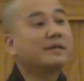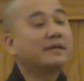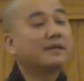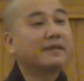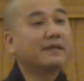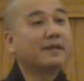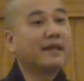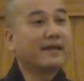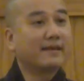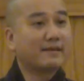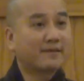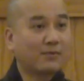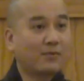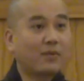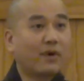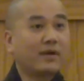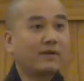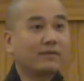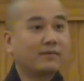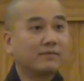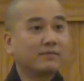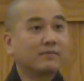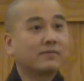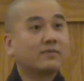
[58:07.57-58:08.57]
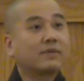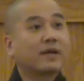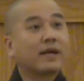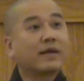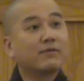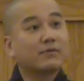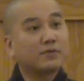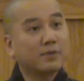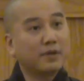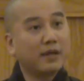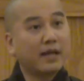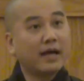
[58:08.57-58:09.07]
the death one
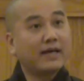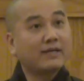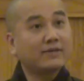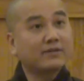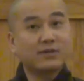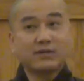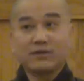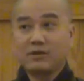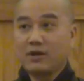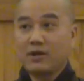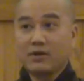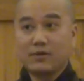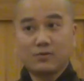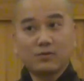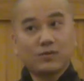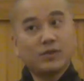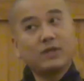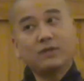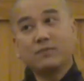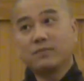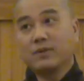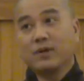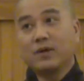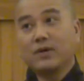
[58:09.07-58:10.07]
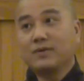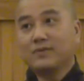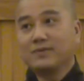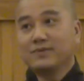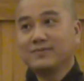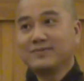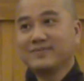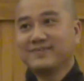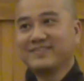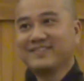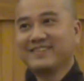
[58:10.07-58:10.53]
can realize or not, we don't know.